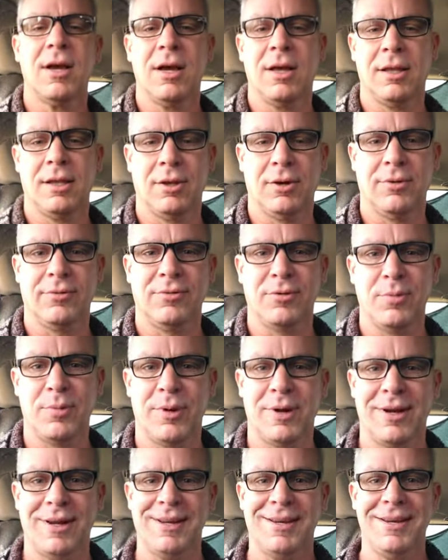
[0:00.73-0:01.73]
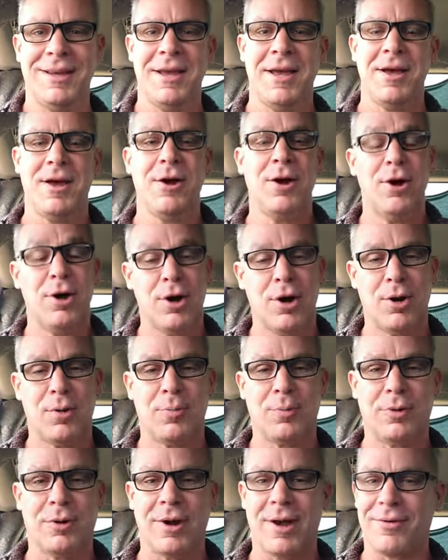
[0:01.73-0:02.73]
Hello, everybody.
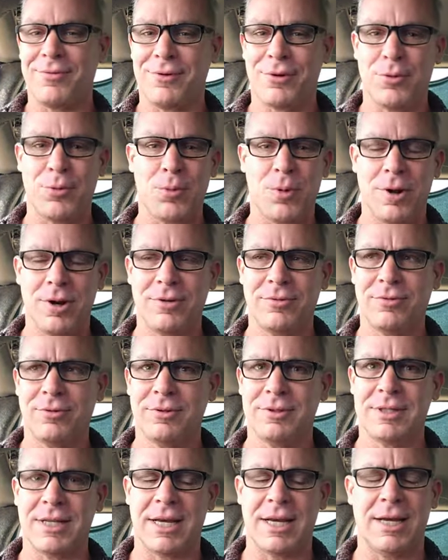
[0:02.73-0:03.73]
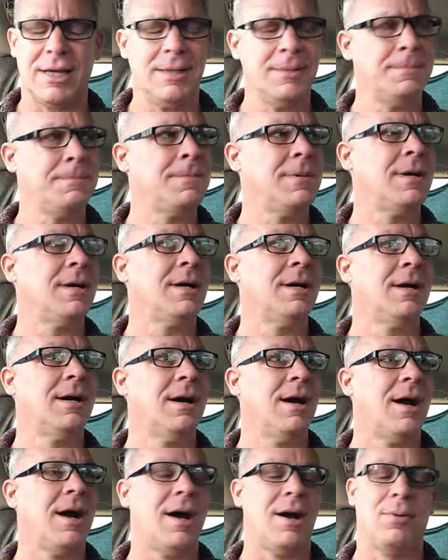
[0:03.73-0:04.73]
Hope you're having a wonderful day.
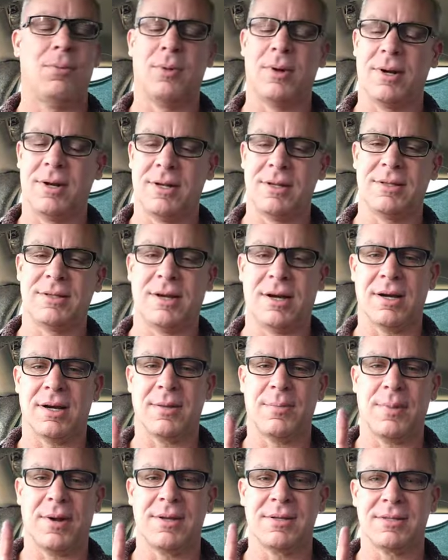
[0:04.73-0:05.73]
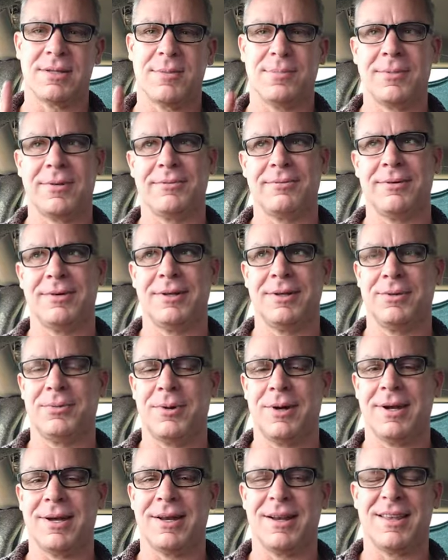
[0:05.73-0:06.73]
I wanted to talk about something really
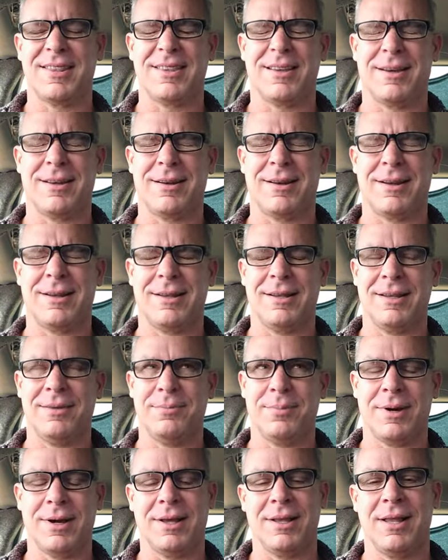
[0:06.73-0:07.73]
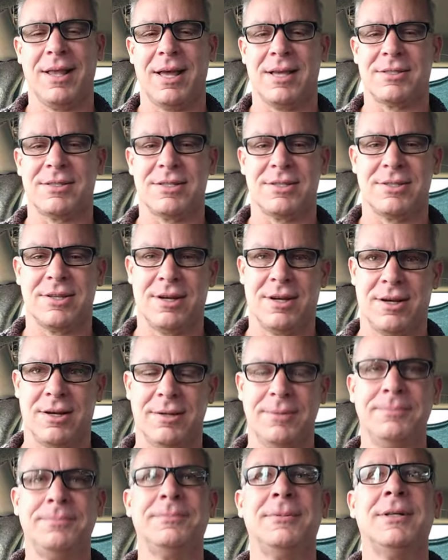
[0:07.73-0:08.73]
quick, and I thought I'd leave my glasses
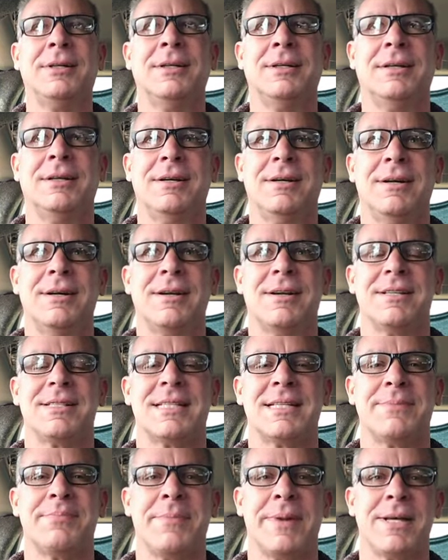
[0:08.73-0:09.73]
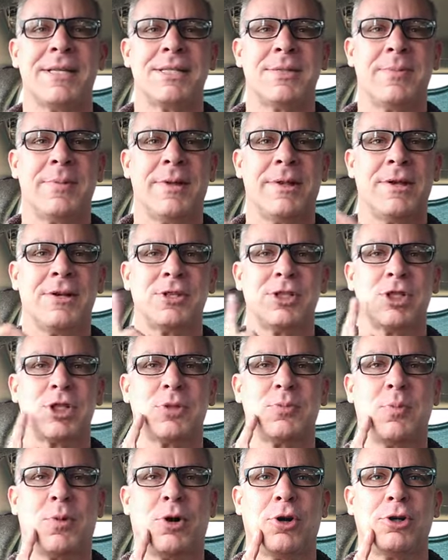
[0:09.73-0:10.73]
on because it makes me look
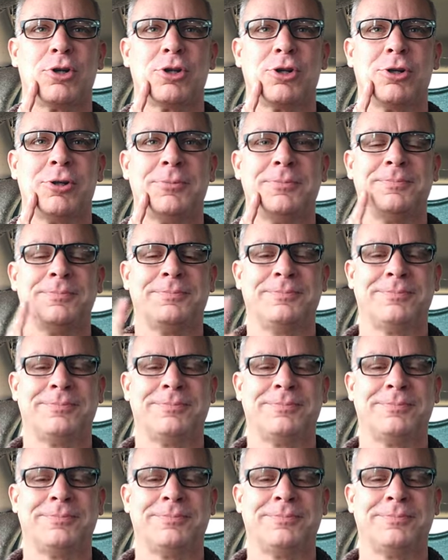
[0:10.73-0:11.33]
smarter.